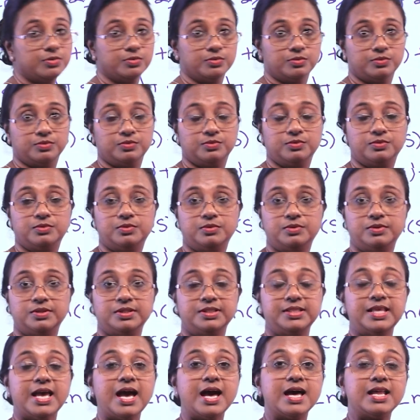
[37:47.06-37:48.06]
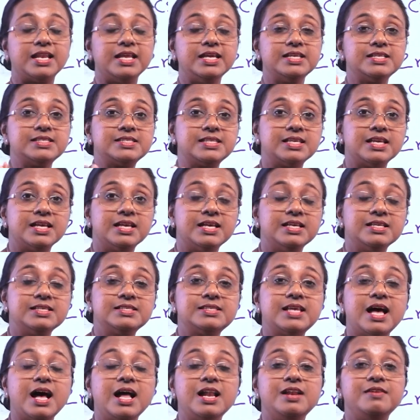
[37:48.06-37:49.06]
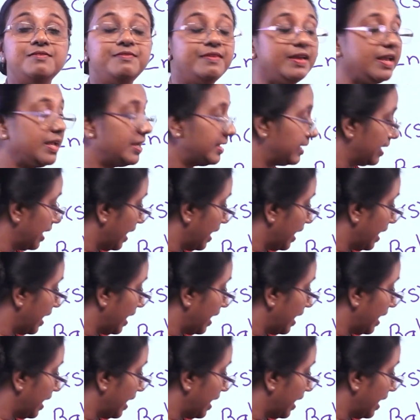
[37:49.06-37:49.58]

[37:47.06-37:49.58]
know there is sulfate